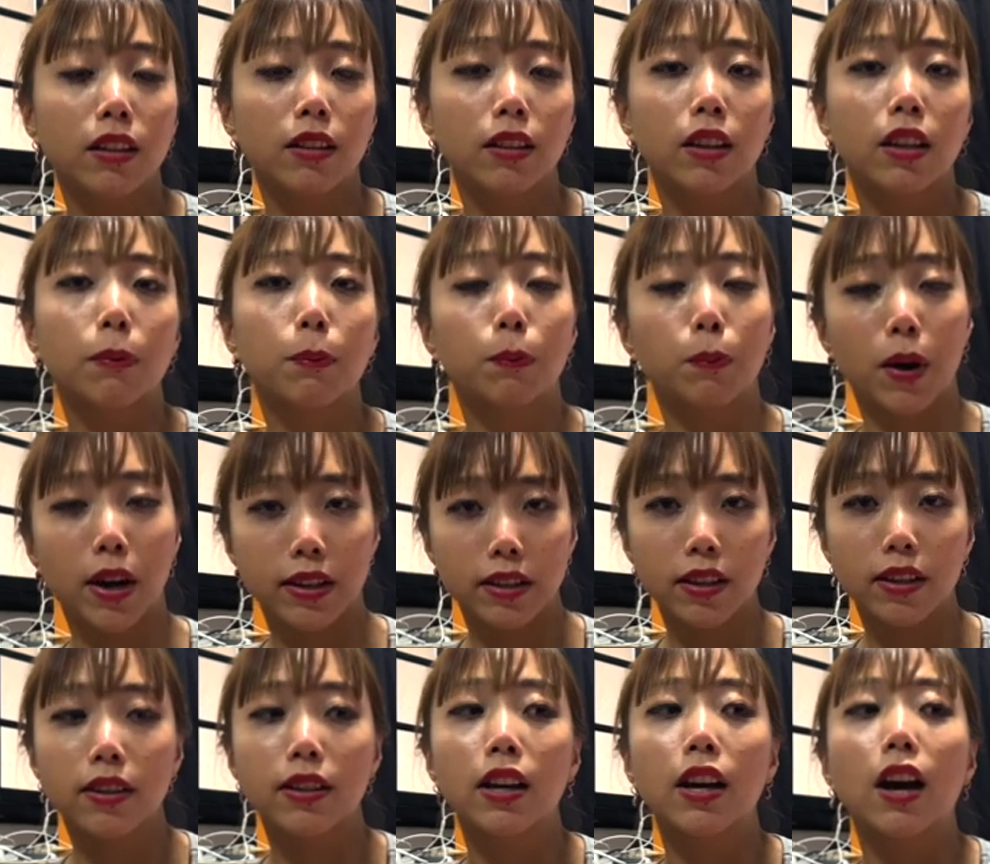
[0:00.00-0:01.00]
The
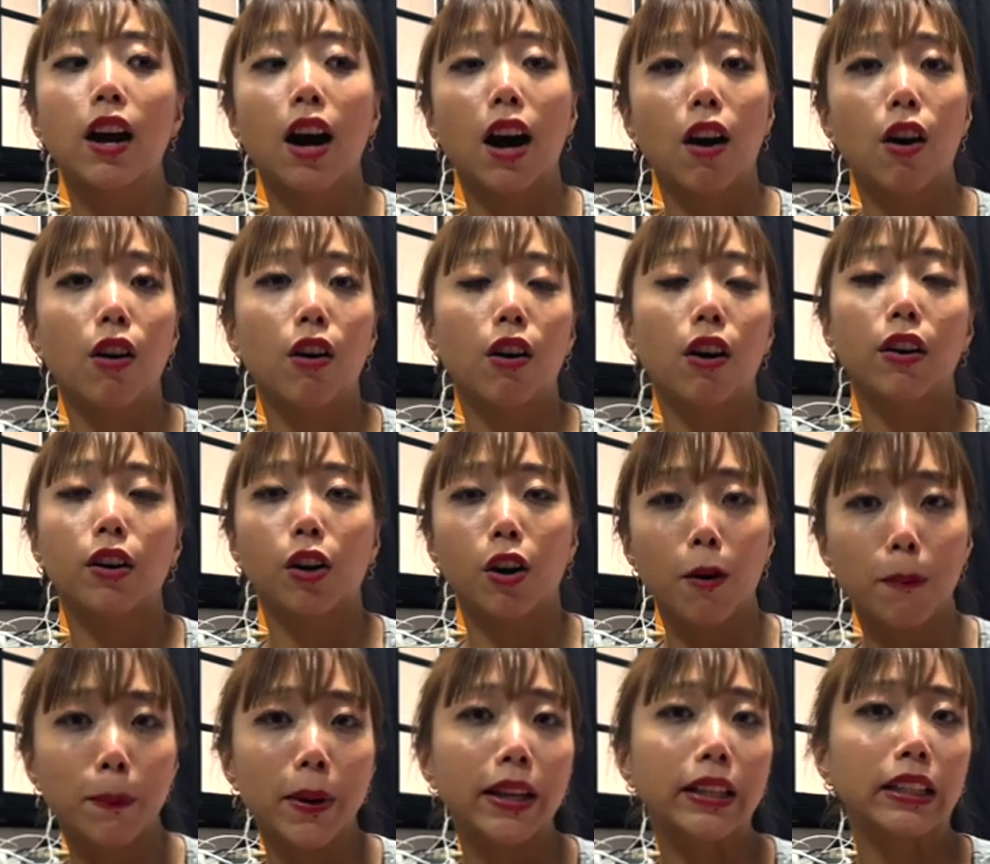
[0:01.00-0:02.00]
prices are
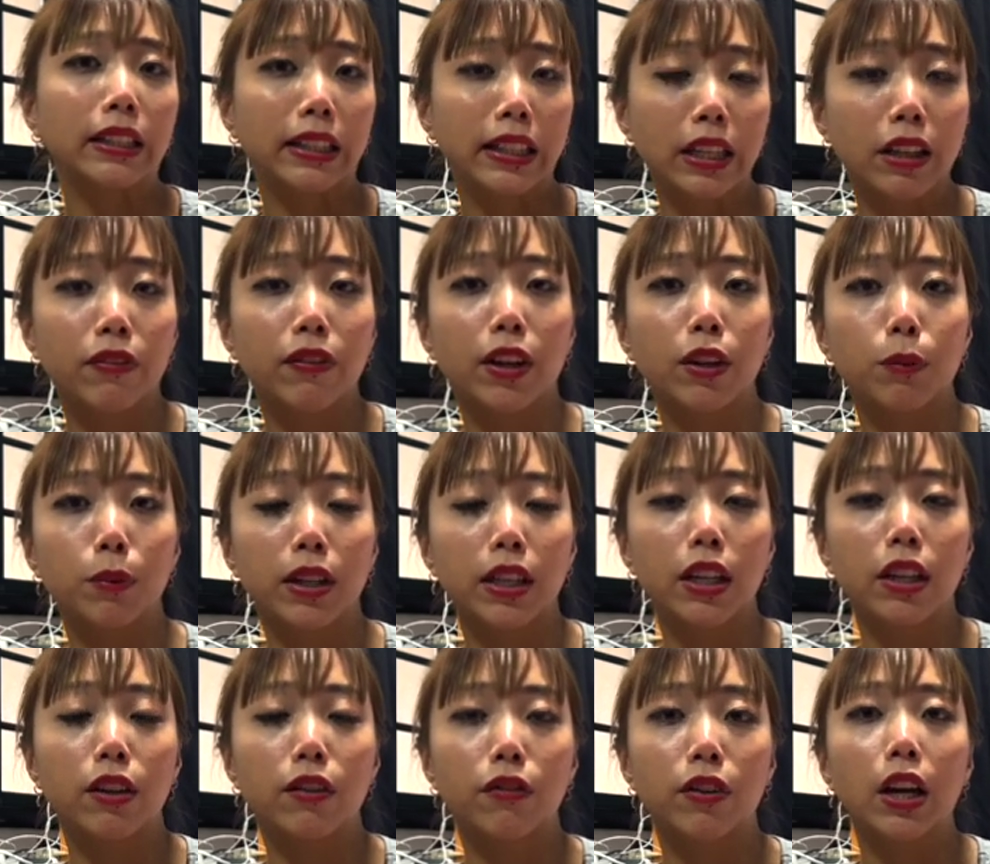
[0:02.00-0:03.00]
competitive and we
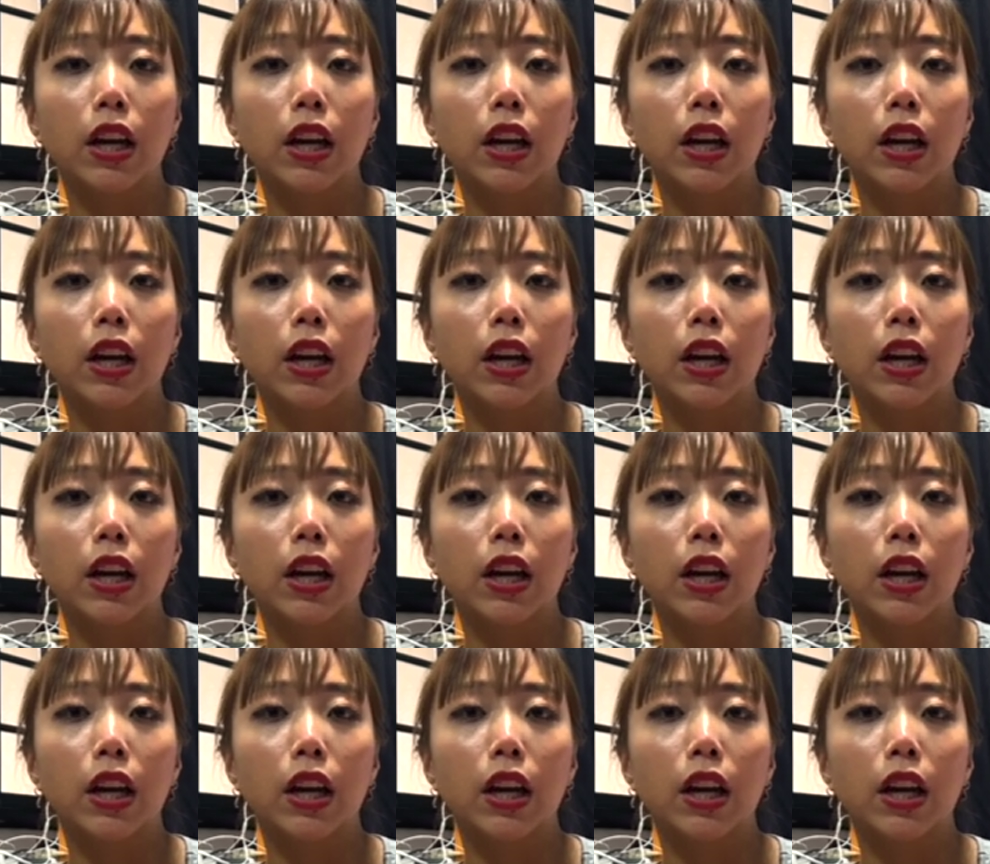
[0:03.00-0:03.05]
give